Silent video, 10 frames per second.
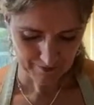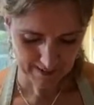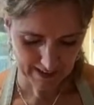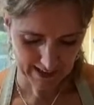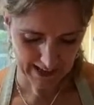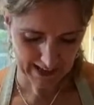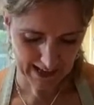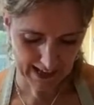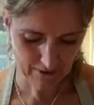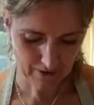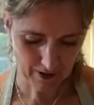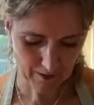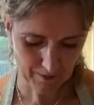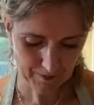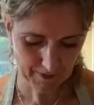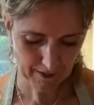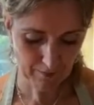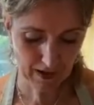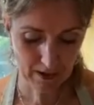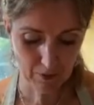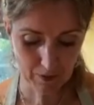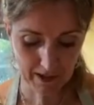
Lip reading: 11, and mine are probably